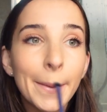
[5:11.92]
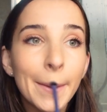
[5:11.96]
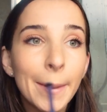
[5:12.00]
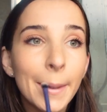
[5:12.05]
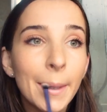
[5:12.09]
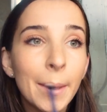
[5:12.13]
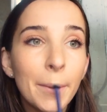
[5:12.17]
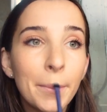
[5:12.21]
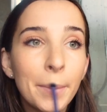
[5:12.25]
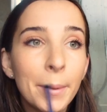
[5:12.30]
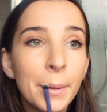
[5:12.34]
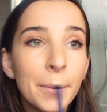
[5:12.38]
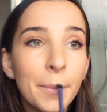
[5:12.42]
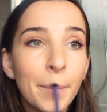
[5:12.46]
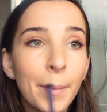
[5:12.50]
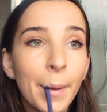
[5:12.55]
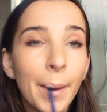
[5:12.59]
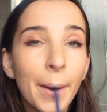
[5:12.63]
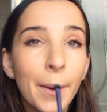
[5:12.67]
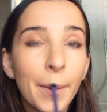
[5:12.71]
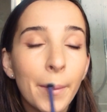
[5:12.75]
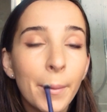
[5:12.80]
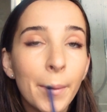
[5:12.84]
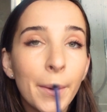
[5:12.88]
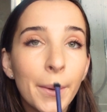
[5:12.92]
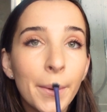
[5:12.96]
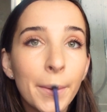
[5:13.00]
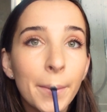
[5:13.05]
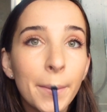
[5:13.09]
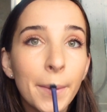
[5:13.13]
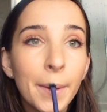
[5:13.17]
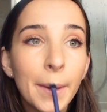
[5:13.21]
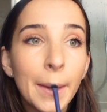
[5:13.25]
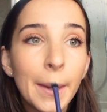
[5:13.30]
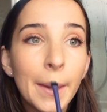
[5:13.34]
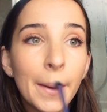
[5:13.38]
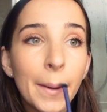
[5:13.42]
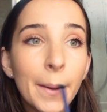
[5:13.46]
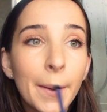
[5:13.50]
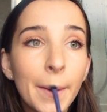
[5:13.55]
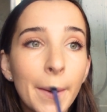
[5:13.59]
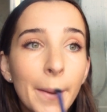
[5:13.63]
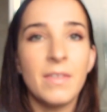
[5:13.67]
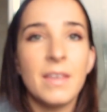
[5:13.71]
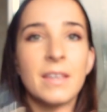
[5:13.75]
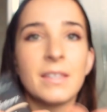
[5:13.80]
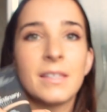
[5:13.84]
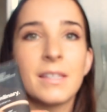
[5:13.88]
Cupid's bow whilst we're here.
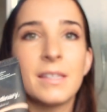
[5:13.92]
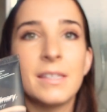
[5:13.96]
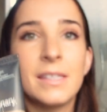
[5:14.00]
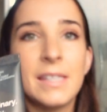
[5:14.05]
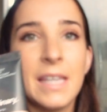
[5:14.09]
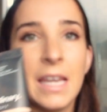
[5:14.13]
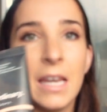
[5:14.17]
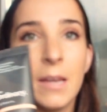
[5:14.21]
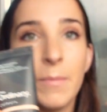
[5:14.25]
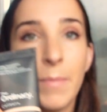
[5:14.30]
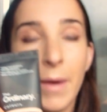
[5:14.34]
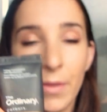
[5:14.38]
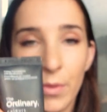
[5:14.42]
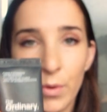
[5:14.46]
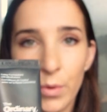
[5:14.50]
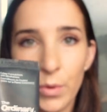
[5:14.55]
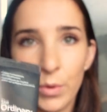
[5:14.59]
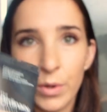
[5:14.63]
This concealer by The